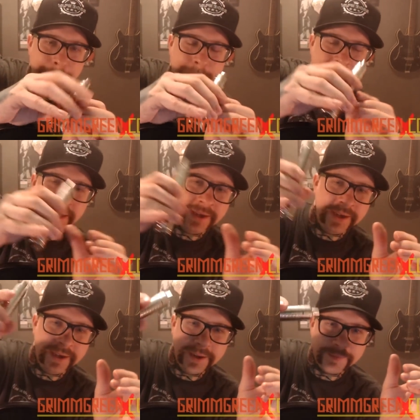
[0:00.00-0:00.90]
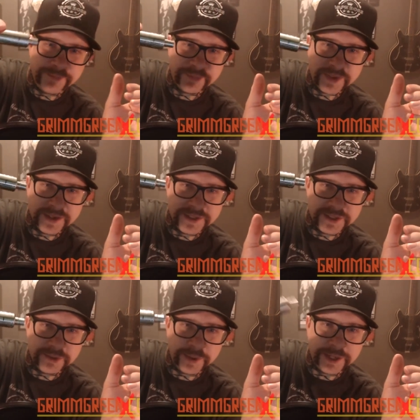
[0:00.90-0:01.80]
pinky
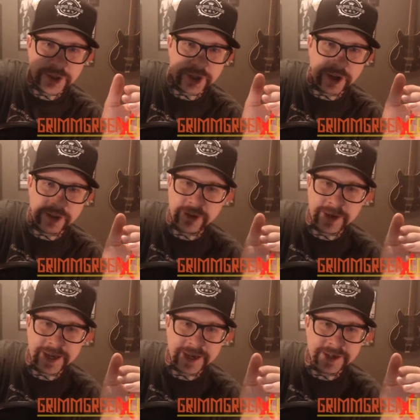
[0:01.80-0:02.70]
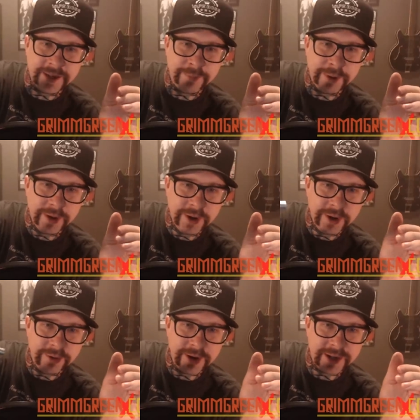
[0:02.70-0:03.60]
switch, although I end up
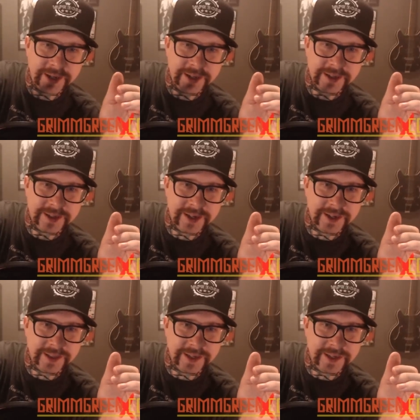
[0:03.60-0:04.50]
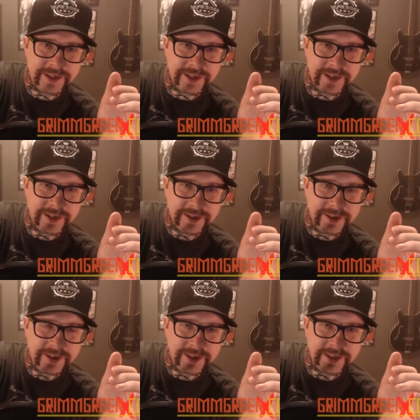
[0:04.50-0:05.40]
rocking it kind of like uh,
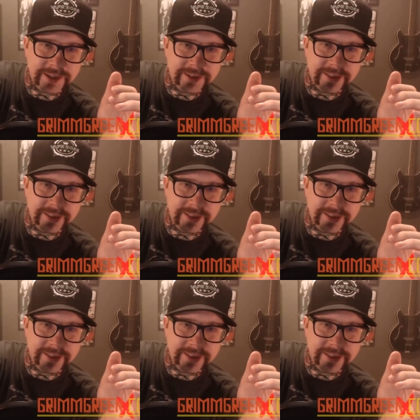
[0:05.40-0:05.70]
kind of like